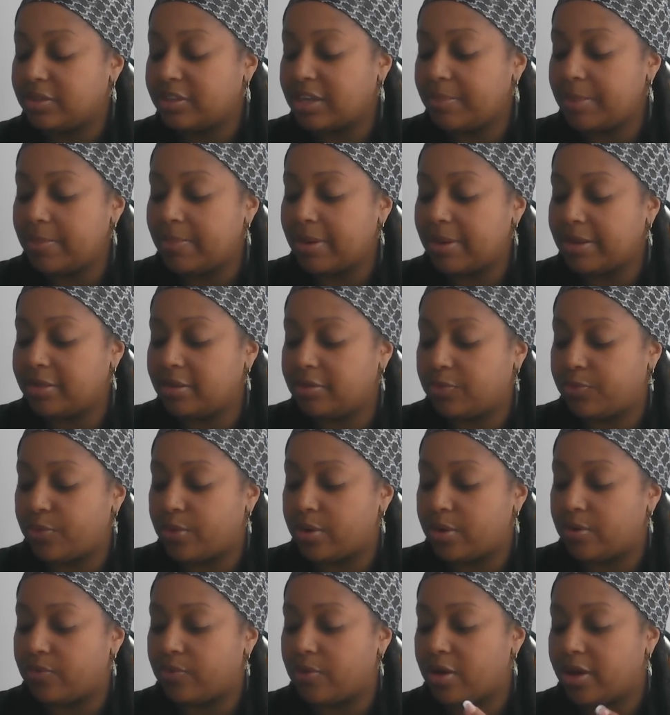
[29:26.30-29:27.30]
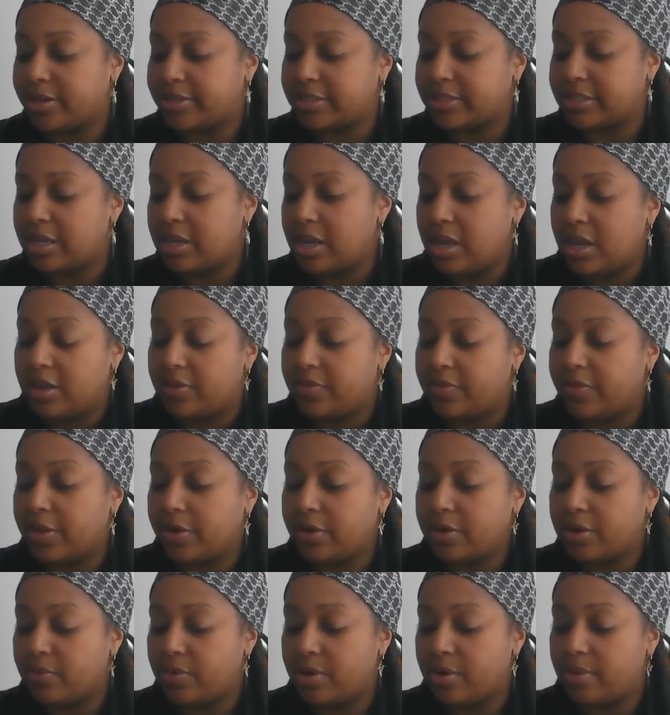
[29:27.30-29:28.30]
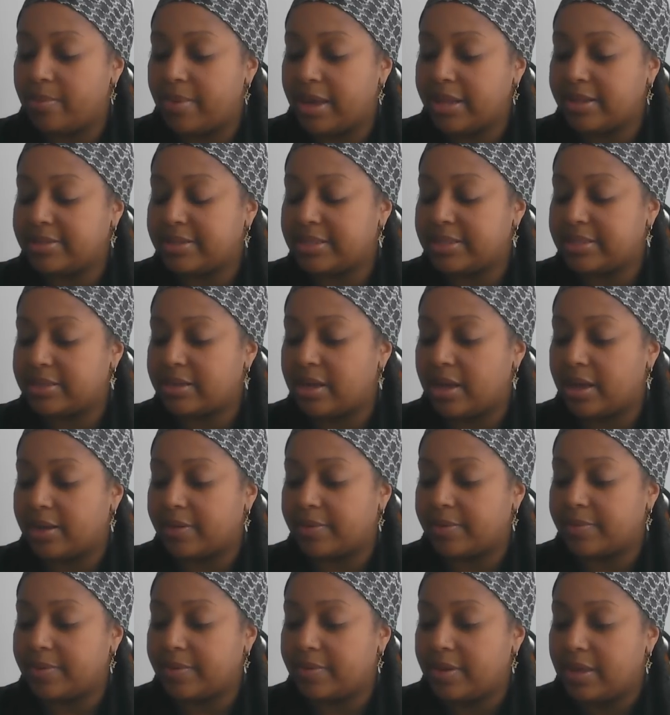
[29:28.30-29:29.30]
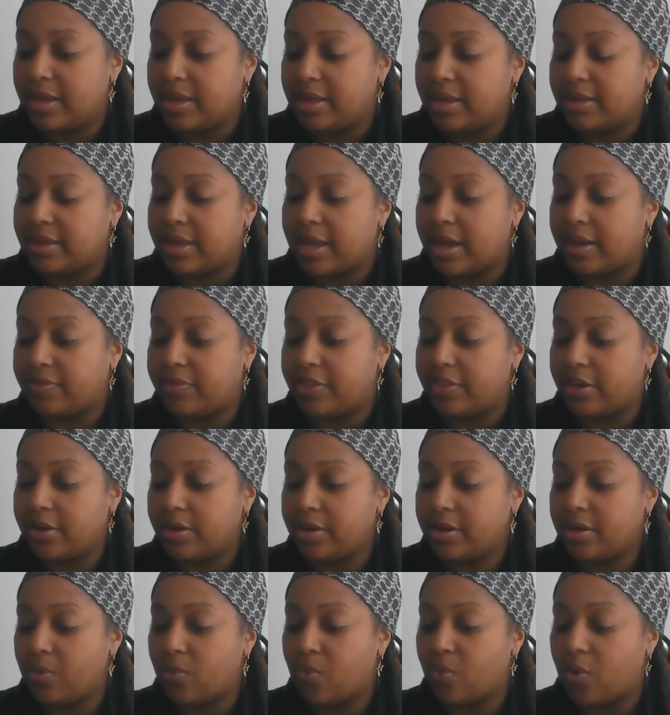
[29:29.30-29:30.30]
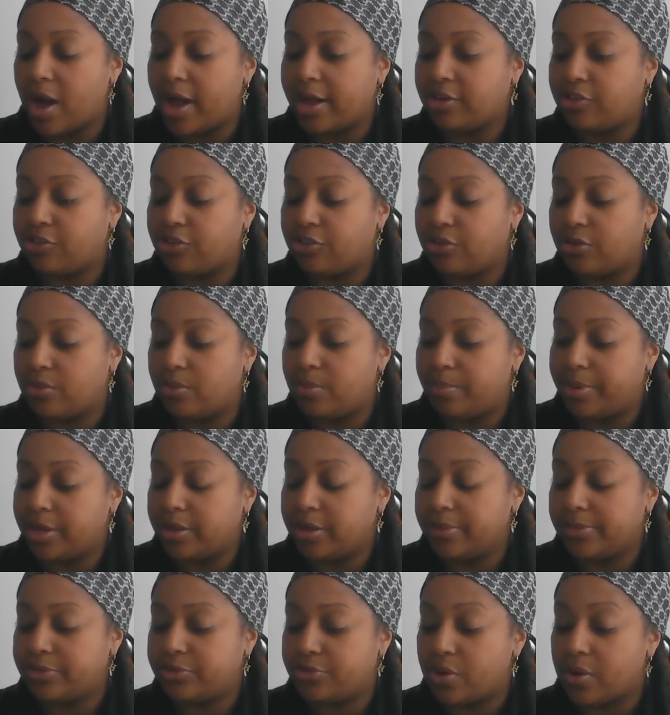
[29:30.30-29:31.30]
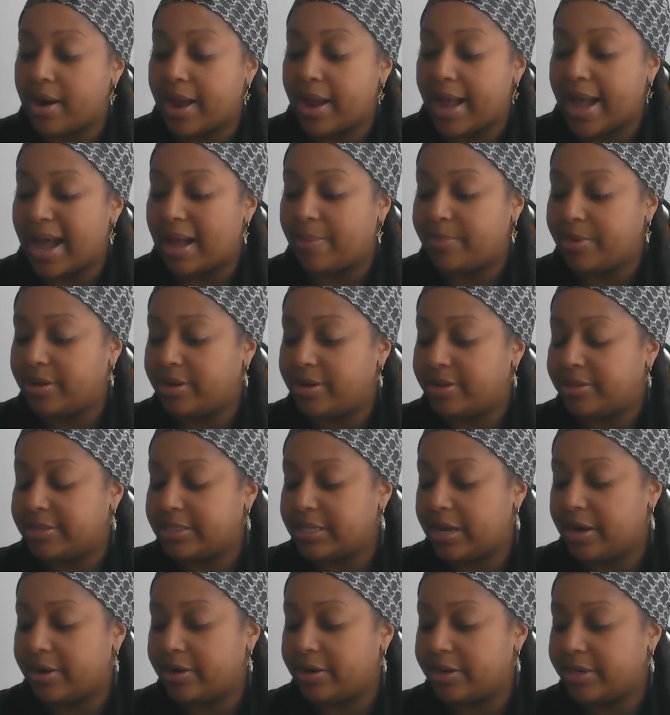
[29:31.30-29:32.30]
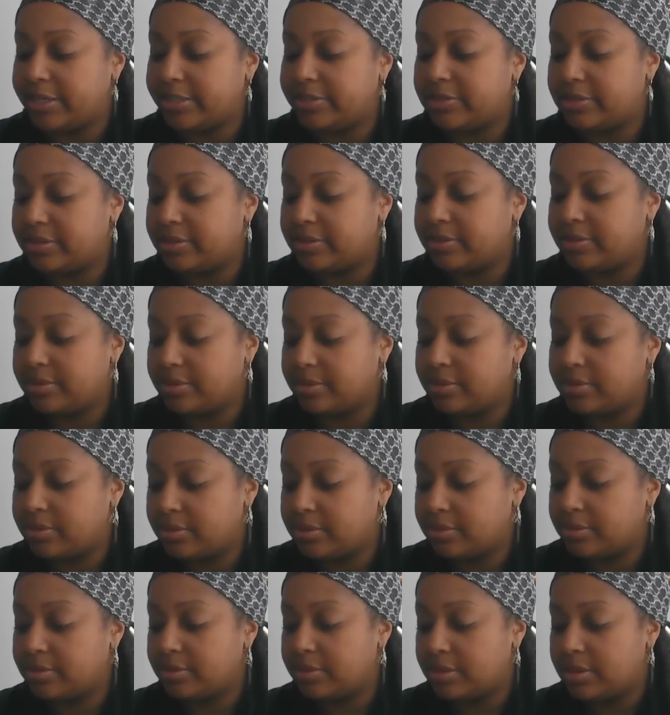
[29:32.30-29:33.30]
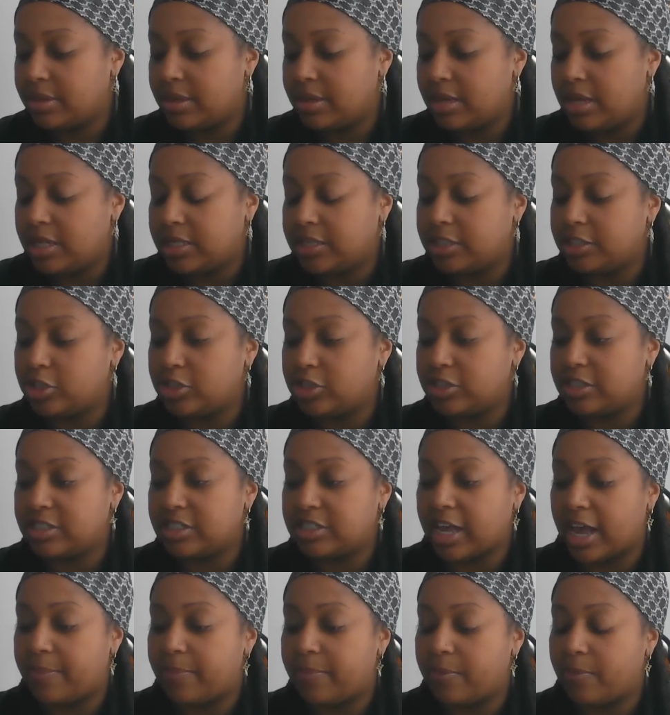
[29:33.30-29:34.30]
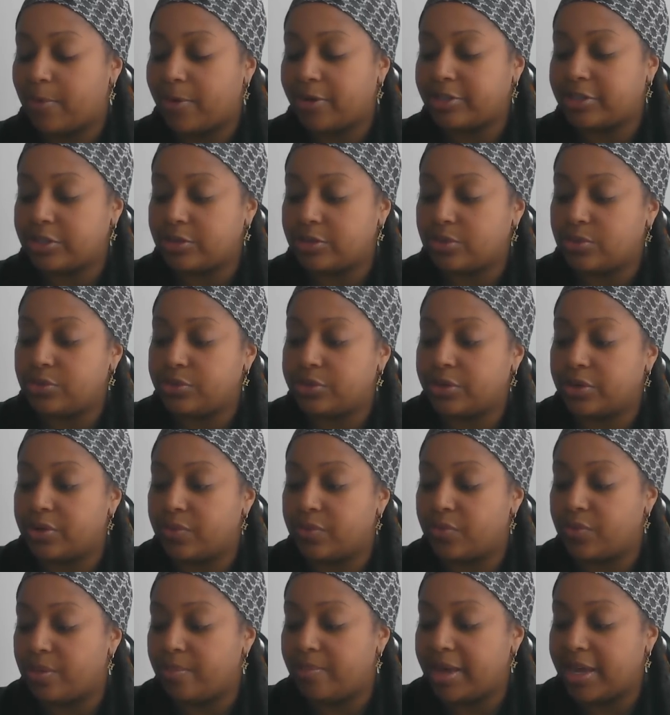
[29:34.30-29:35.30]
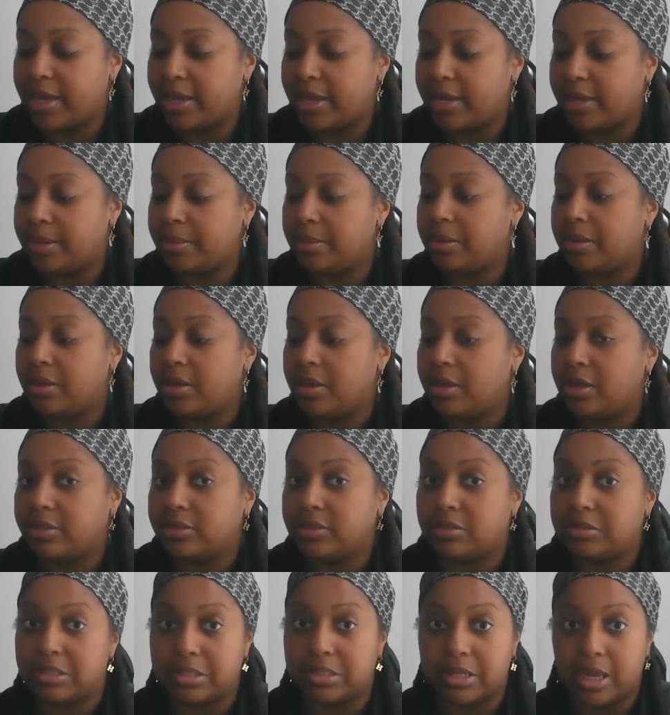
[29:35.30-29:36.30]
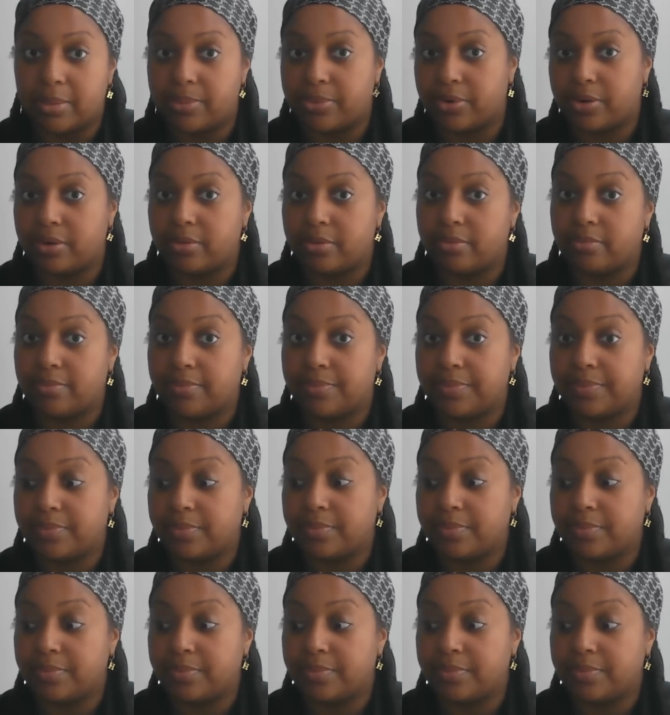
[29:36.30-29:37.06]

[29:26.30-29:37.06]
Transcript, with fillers: tell me about this four of wands they're going to remain stuck yeah they're going to watch you build your happiness aries this is the type of person who's going to remain stubborn